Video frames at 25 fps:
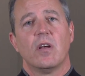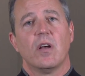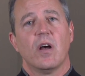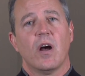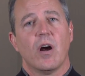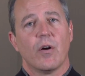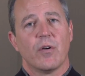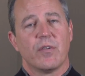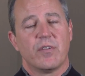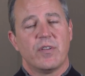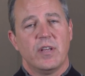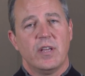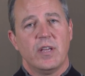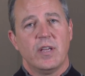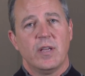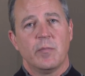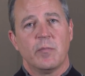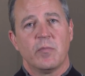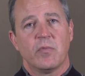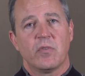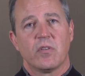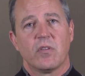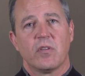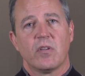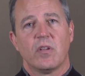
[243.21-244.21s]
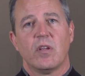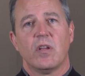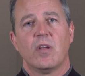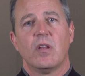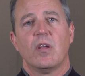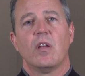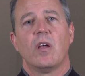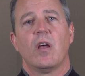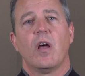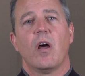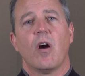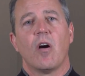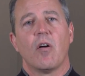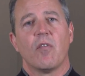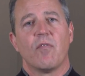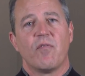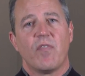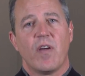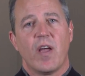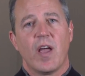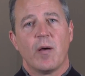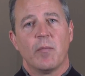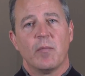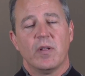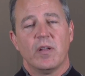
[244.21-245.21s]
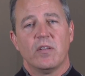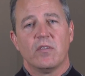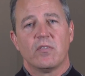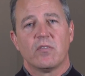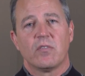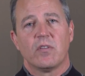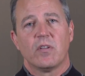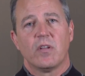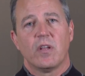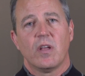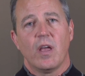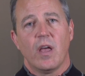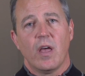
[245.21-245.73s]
our teams, our families,